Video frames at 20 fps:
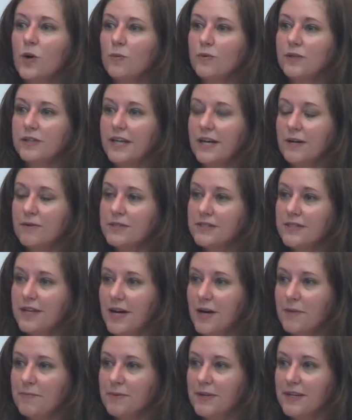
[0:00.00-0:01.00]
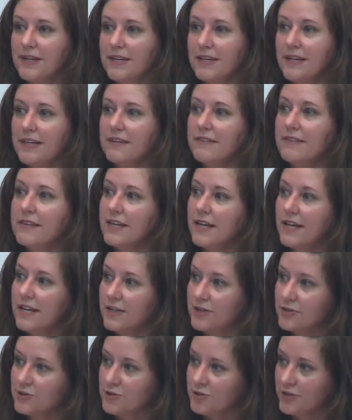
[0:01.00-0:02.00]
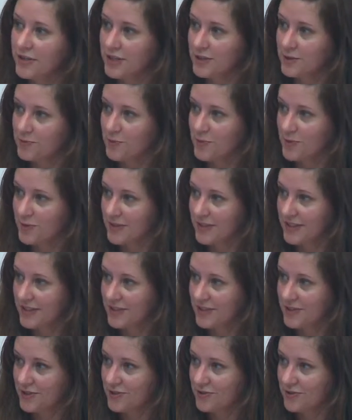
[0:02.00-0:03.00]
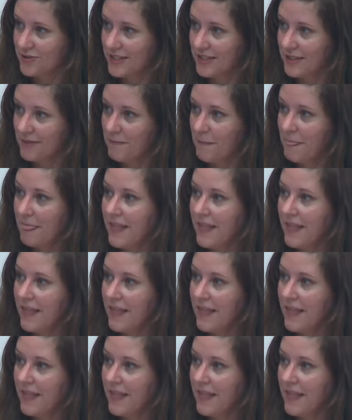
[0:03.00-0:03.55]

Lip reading: Well, now it's happening in the air transport industry.